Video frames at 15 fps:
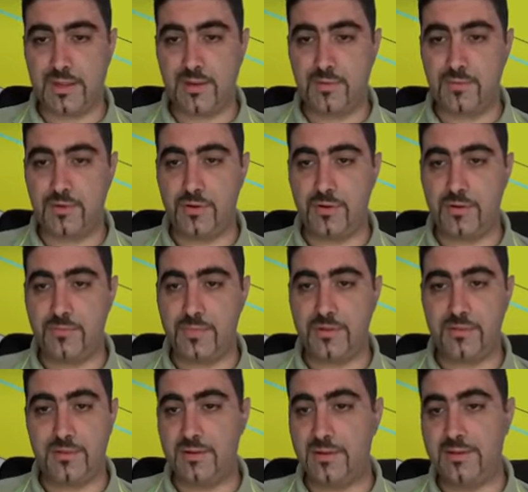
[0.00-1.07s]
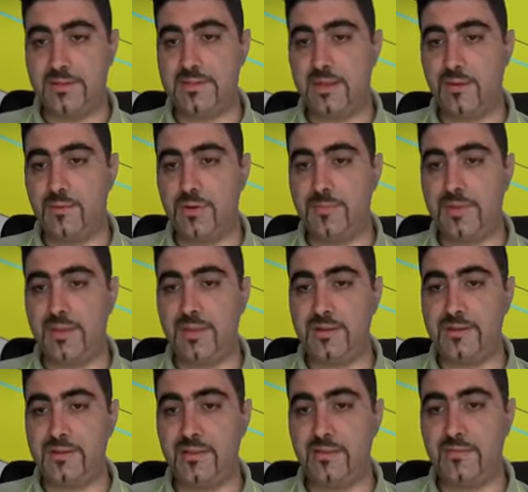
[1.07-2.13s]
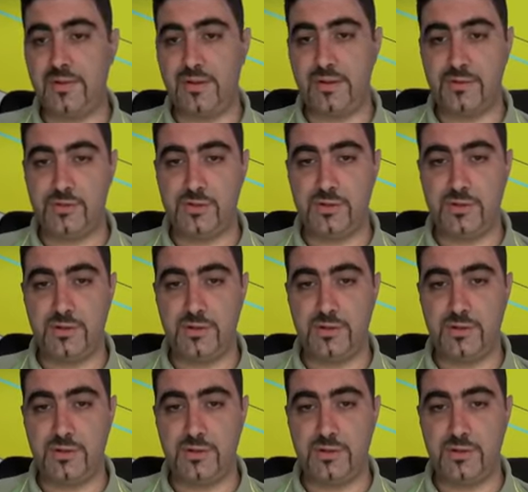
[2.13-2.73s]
I want to make, let's say I want to make it a tenth of an inch.